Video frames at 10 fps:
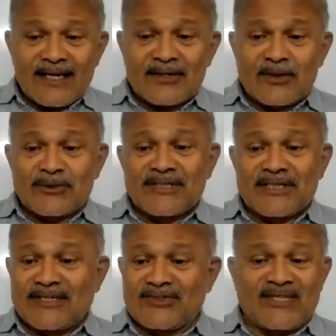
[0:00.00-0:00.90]

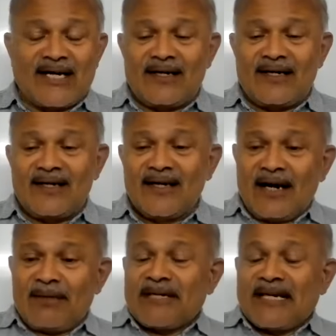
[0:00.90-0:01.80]
heterogeneous.
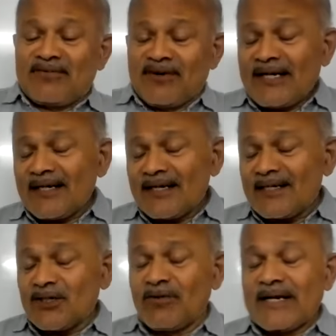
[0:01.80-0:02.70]
But never
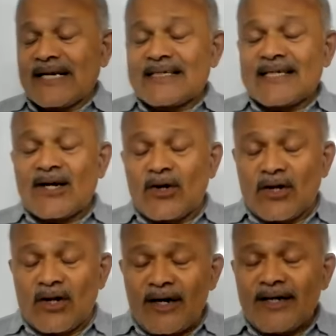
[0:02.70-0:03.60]
you will get a
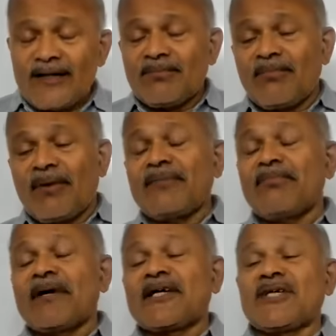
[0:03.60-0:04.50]
colloid by
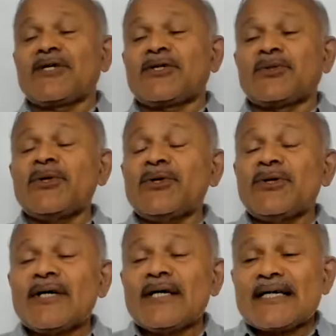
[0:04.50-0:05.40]
mixing two
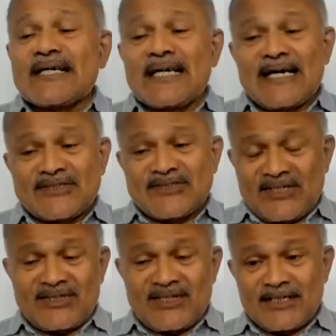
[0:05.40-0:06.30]
gases.